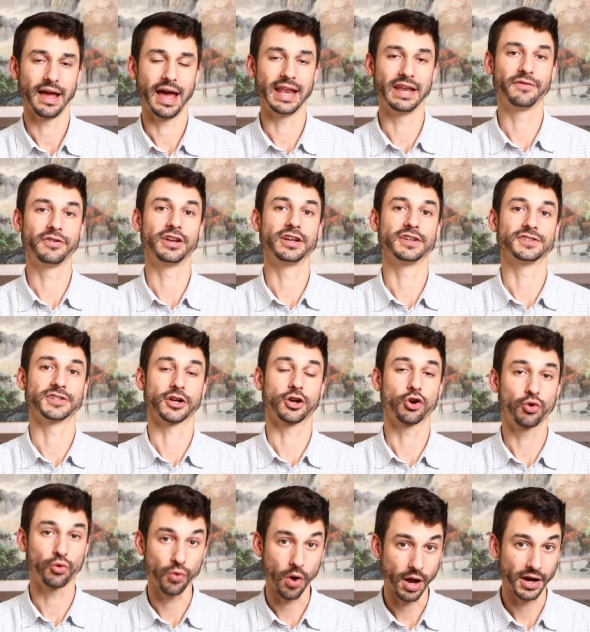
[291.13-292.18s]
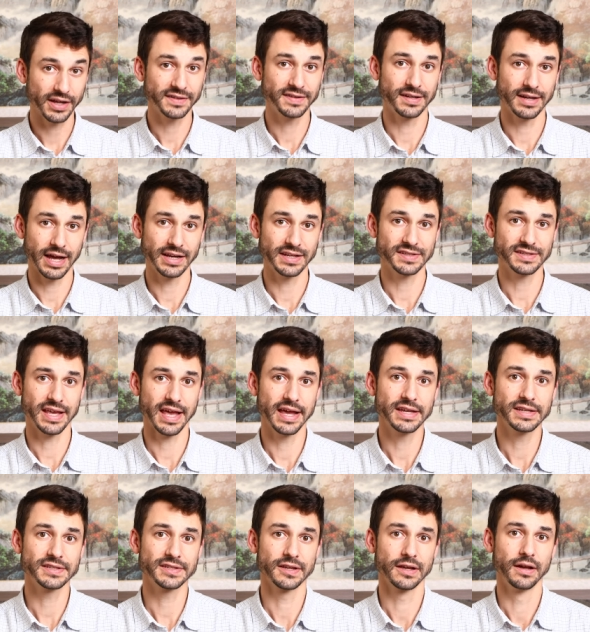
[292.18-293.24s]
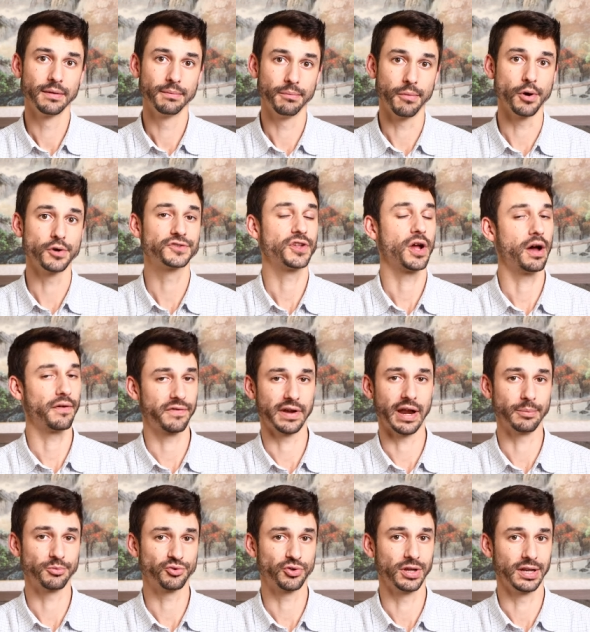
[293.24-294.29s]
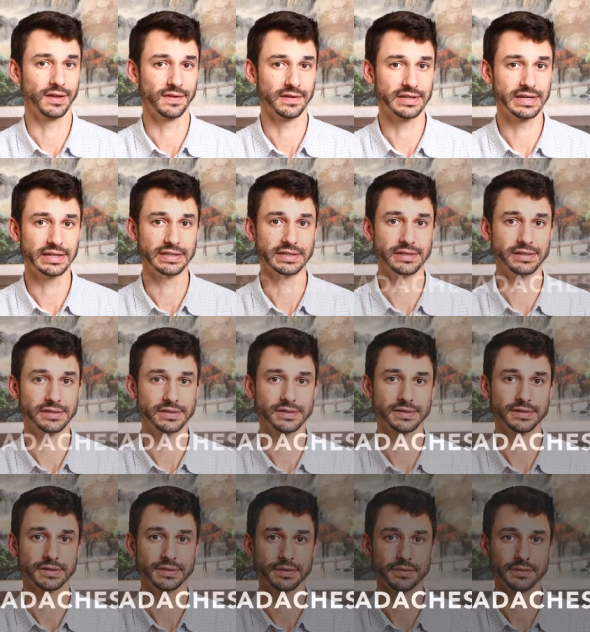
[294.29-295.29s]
And if it is a chronic tinnitus case, most often I'm treating the kidneys.